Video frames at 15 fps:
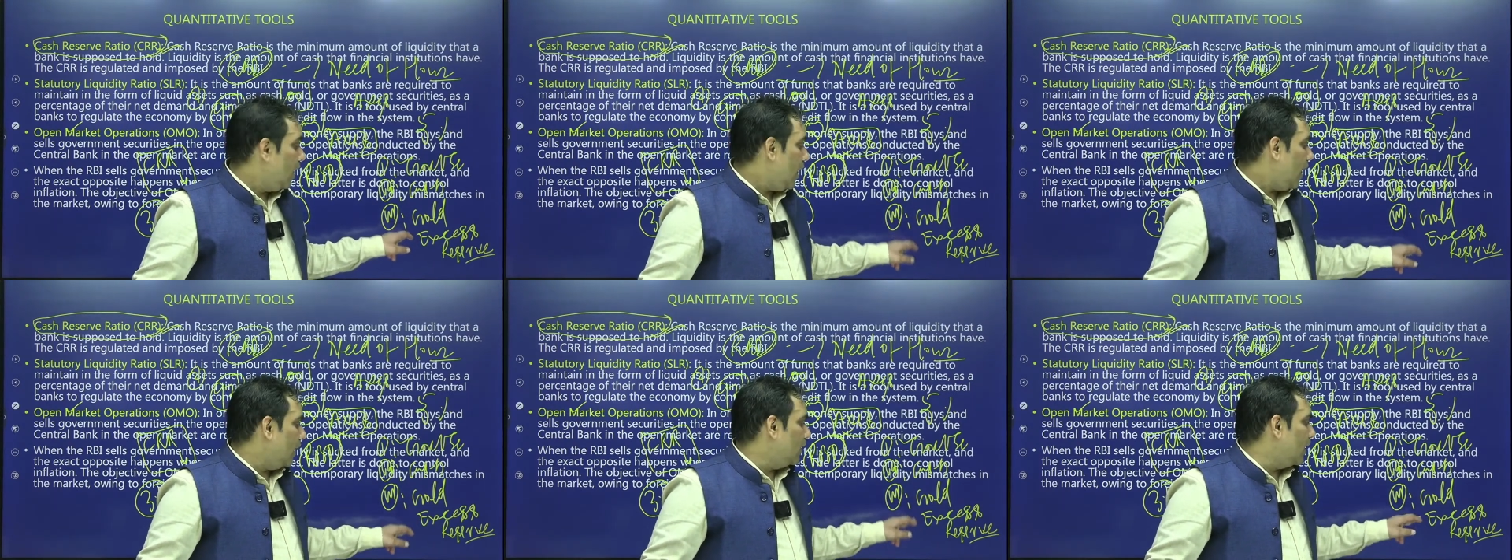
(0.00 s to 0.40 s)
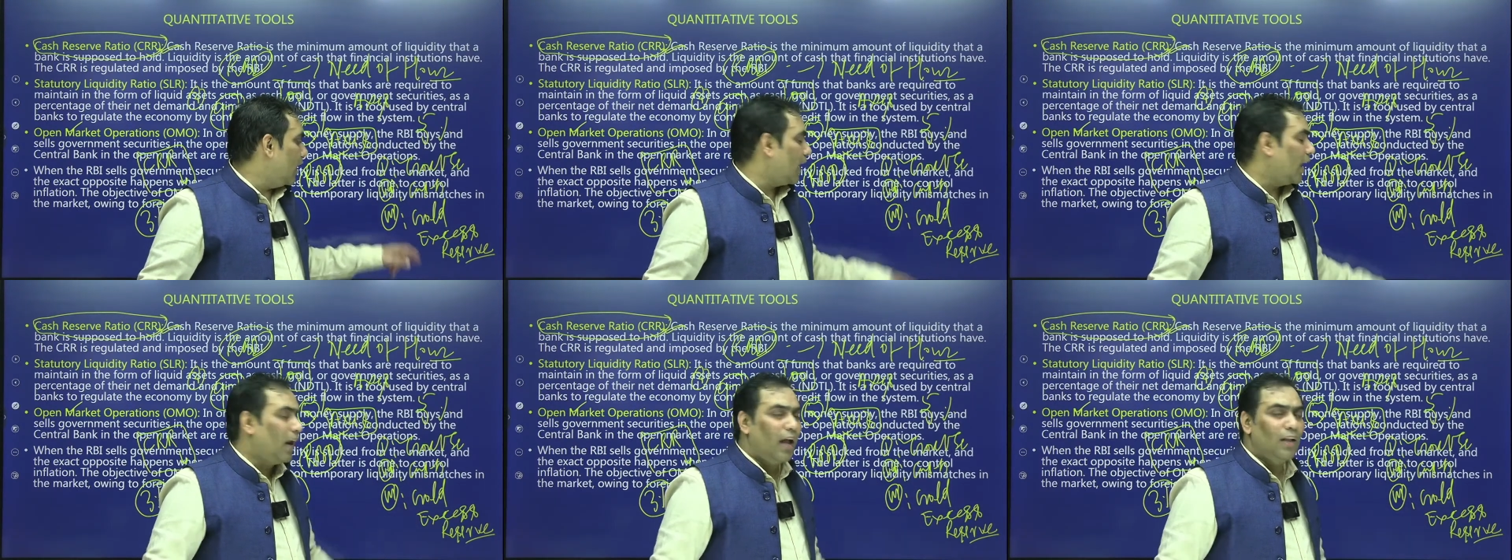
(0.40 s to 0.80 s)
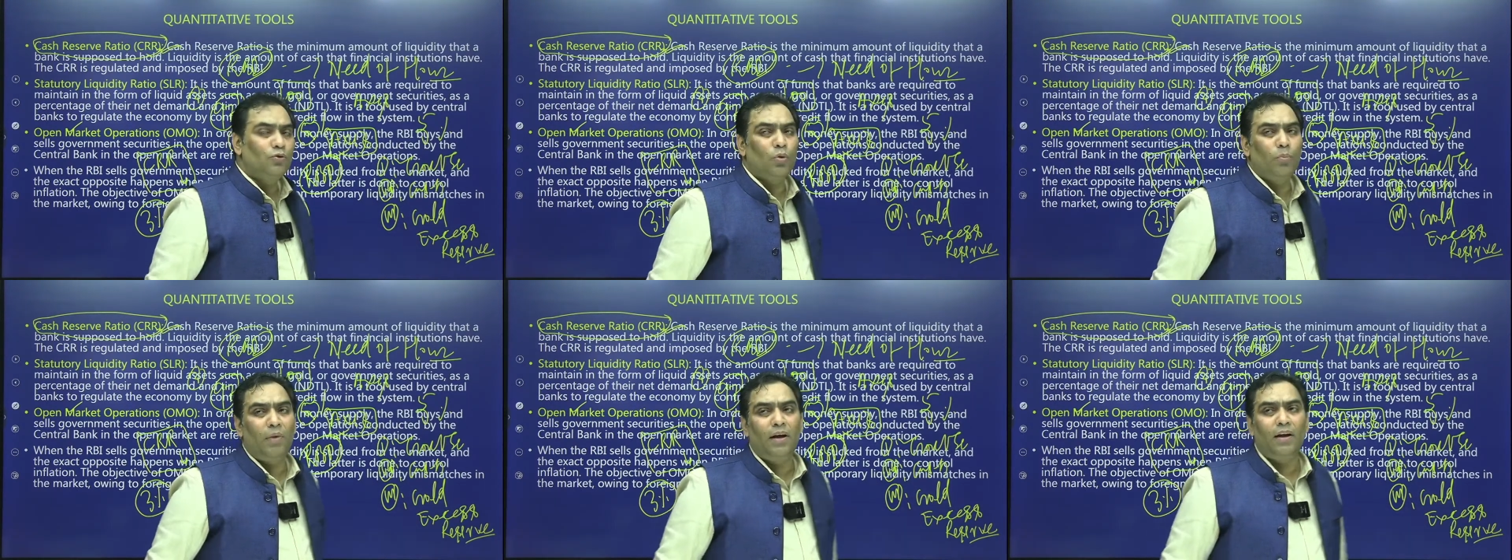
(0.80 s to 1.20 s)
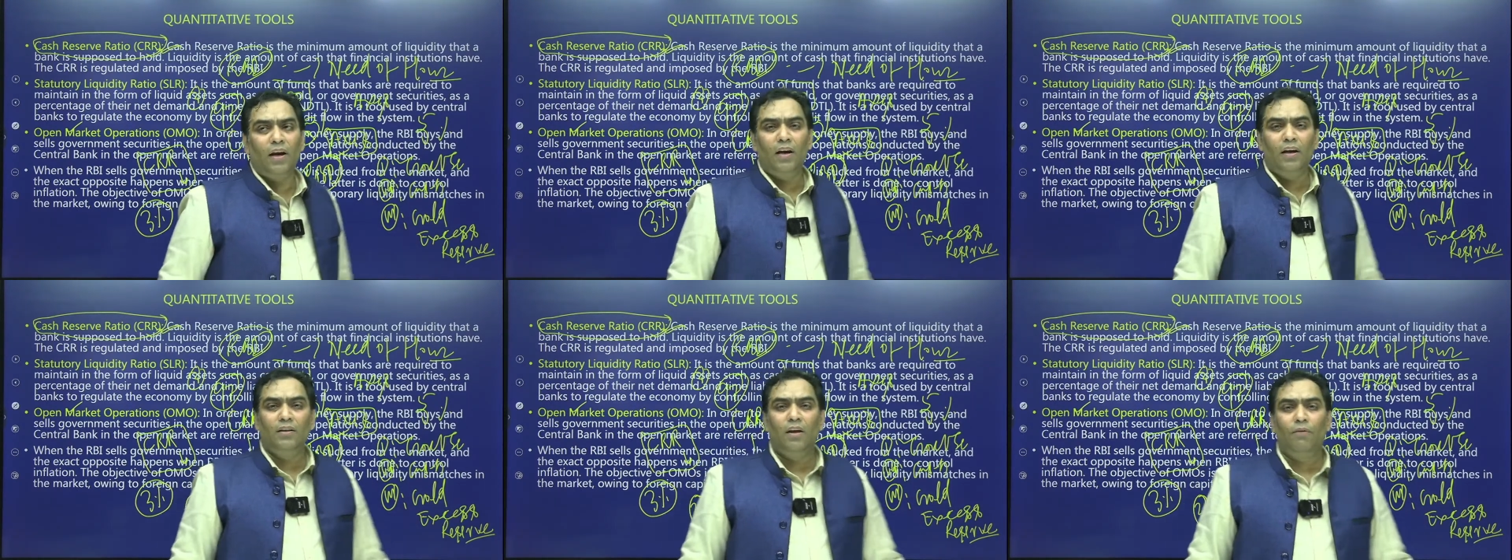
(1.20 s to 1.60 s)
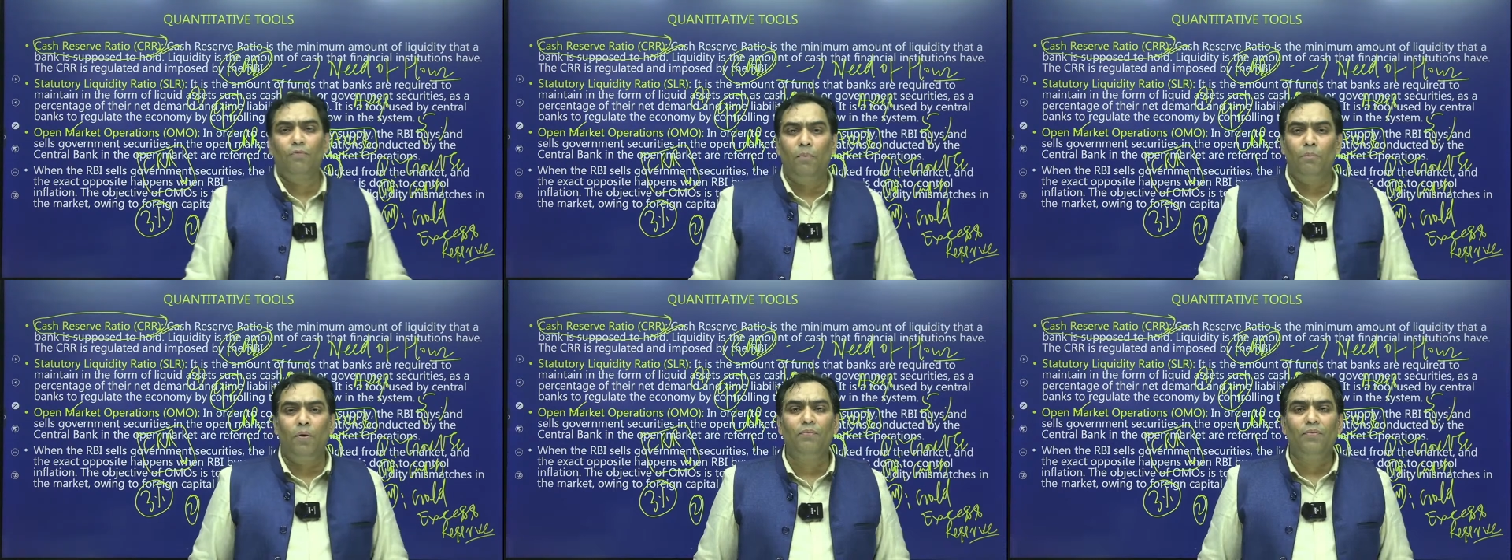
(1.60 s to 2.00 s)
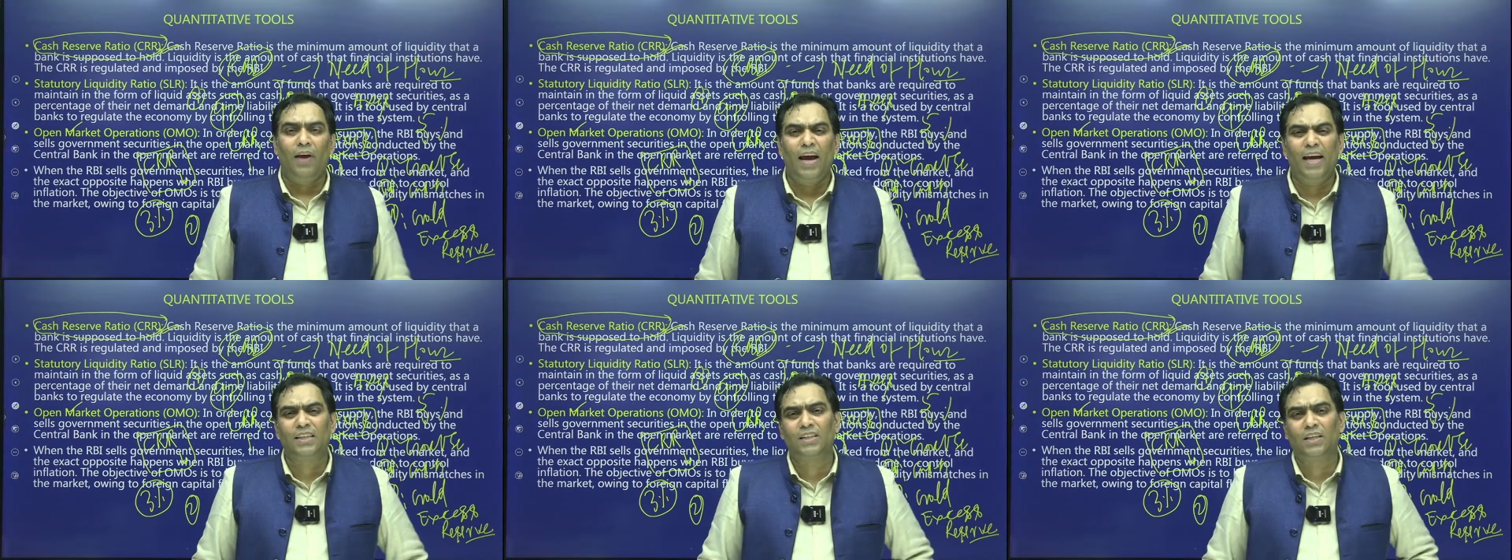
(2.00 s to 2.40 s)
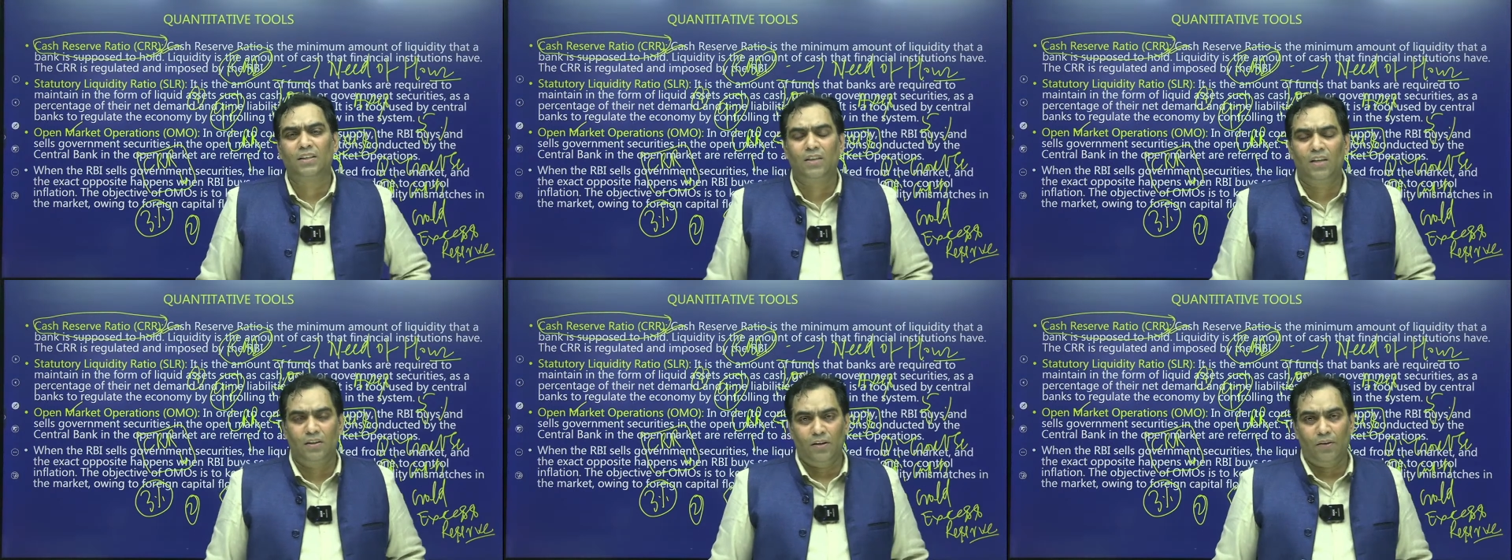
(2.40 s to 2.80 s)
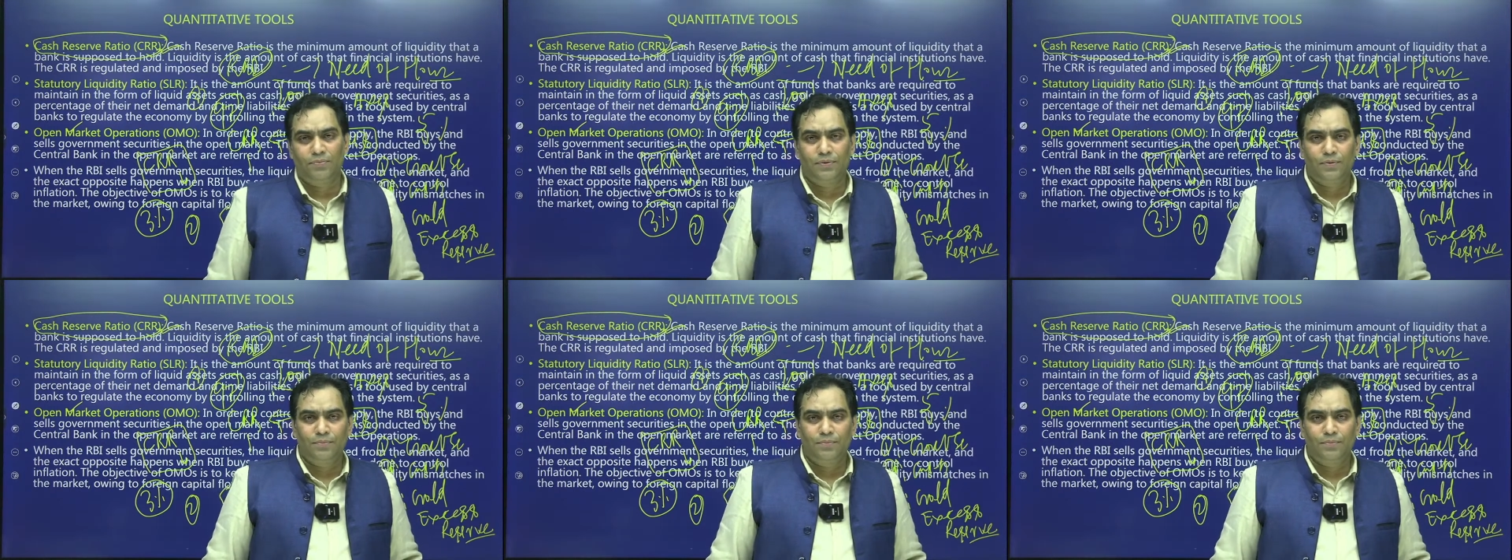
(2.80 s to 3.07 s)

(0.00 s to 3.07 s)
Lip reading: and they can also maintain in the form of excess reserves.